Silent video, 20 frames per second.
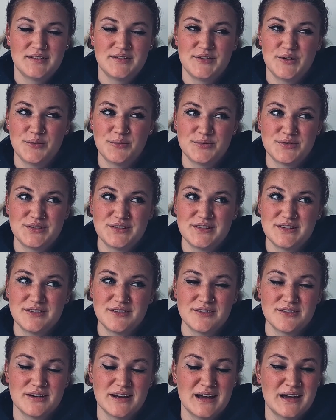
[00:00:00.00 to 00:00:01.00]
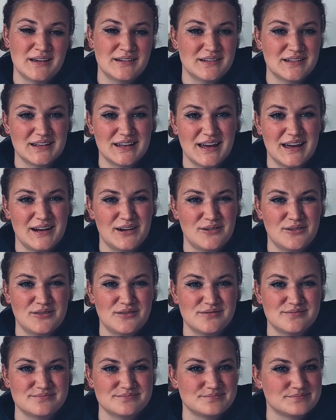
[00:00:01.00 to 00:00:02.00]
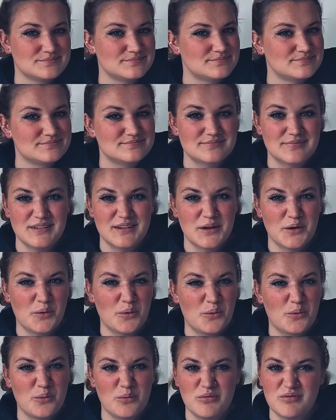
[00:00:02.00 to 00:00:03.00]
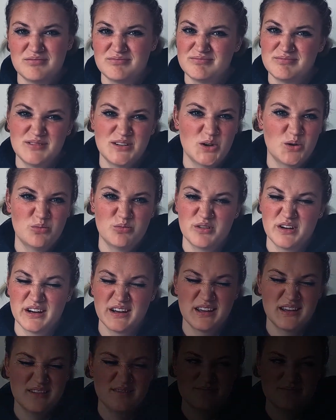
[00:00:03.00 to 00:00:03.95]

toaster and a kettle, no, don't bring it.